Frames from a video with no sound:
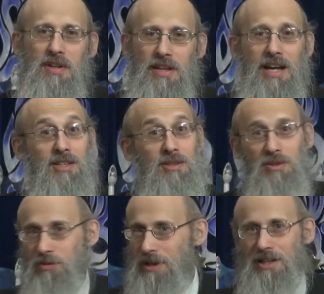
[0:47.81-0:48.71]

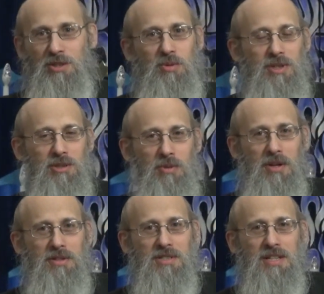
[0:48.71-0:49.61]
that do not do unto
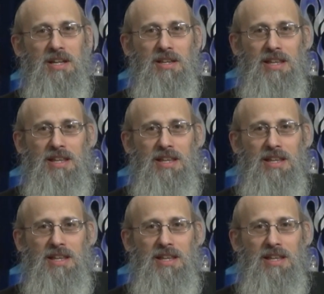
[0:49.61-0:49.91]
others.